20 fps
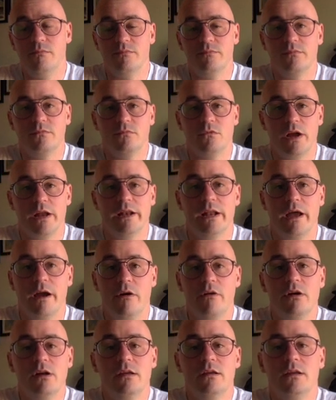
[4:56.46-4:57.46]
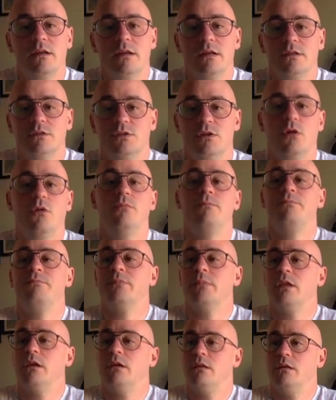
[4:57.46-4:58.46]
right now. So
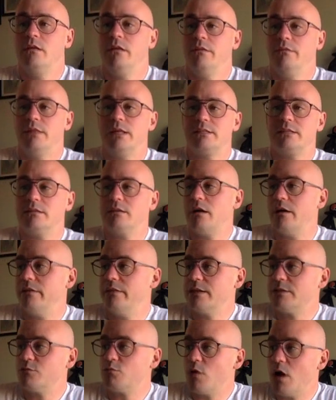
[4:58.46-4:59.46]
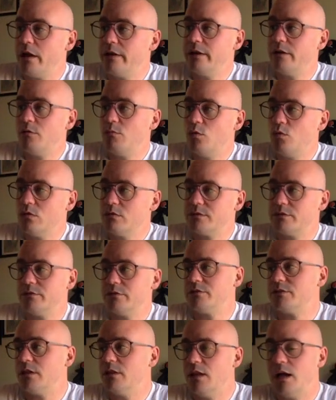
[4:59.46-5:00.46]
that's Rondale Moore. So
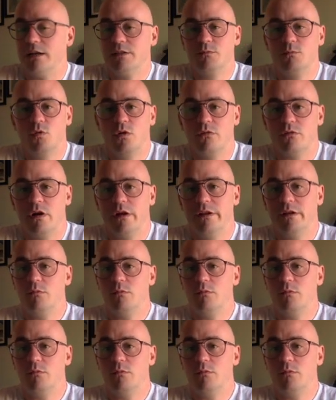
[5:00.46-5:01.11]
there's Elijah Moore and Rondale